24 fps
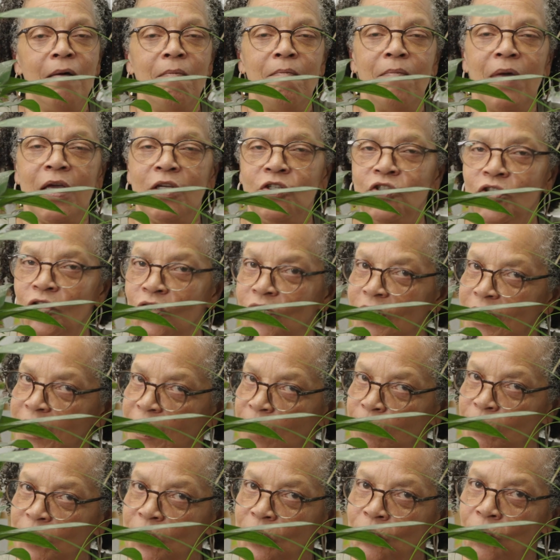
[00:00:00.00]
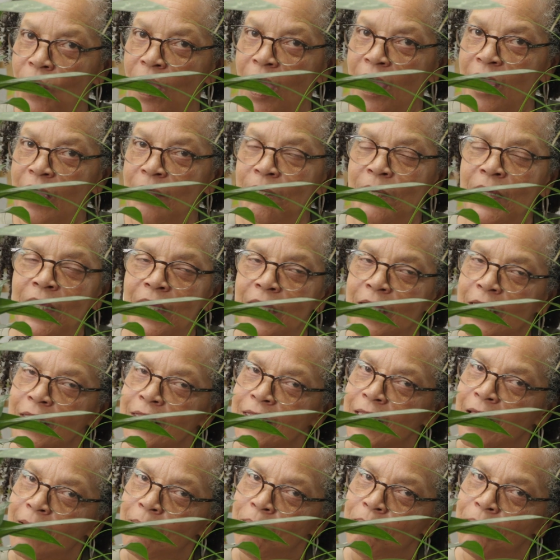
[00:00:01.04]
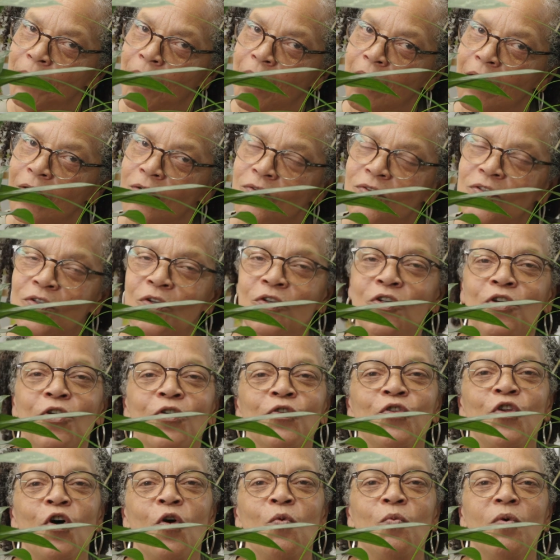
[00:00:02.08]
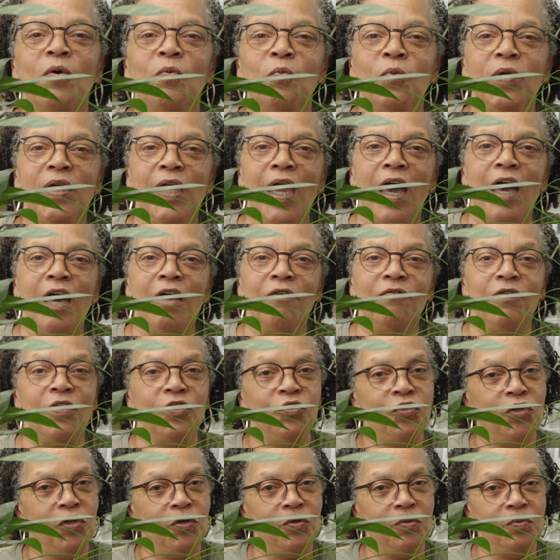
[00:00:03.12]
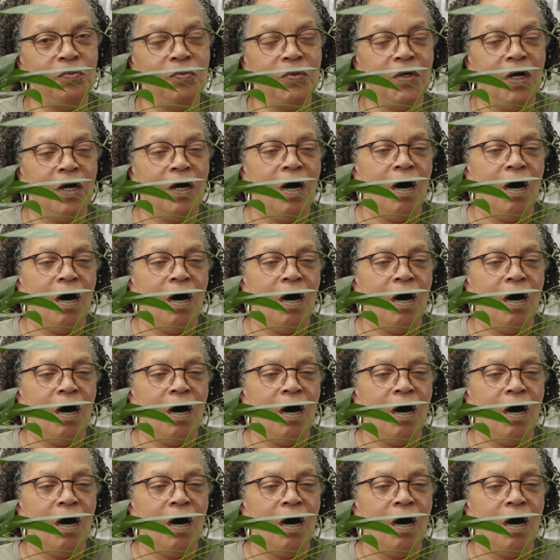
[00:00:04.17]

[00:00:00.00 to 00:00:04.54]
make sure to subscribe, hit that bell so you'll know when we have a new